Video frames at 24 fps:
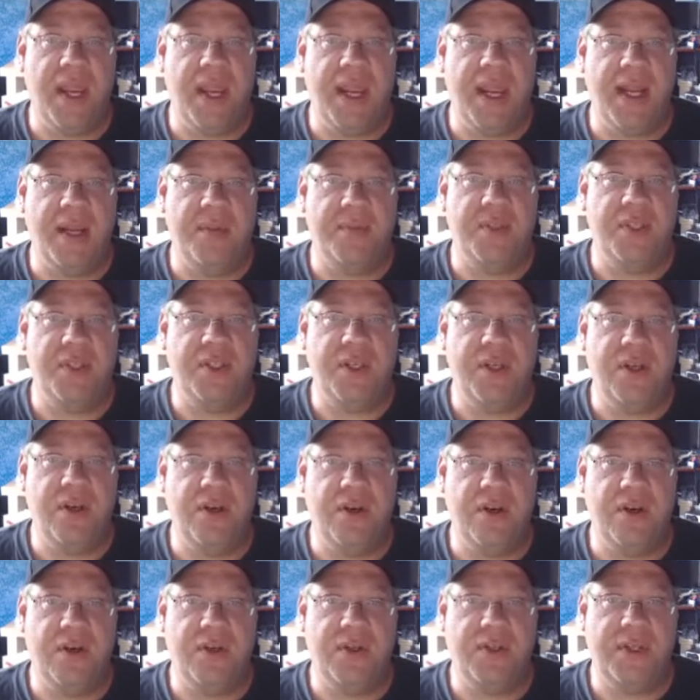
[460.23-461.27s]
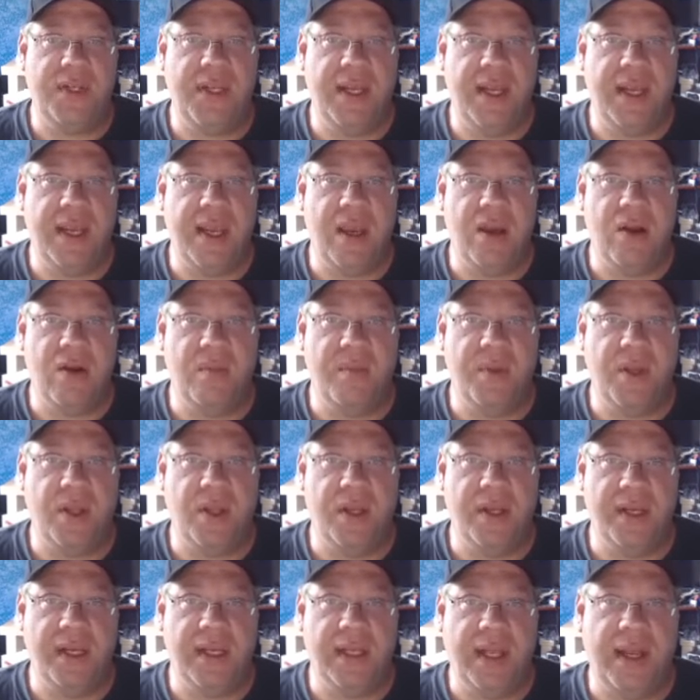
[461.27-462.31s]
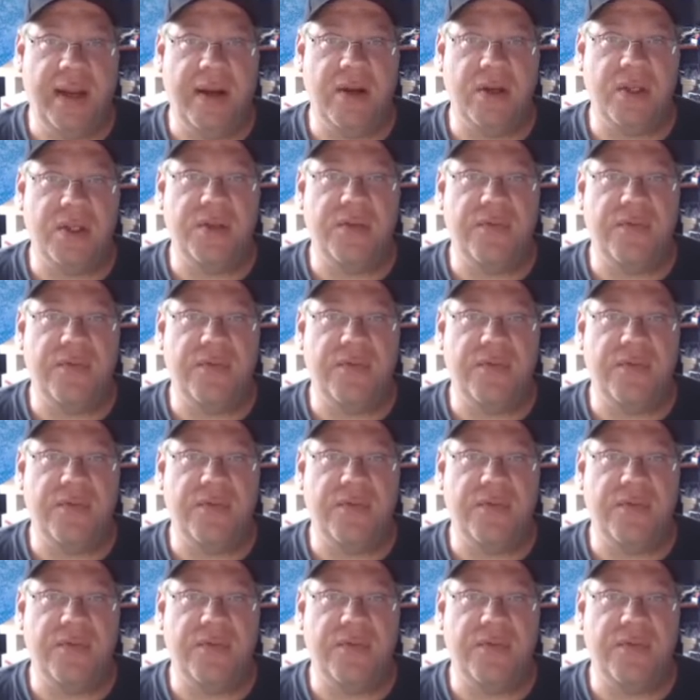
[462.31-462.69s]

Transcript: it obscures the accountability layers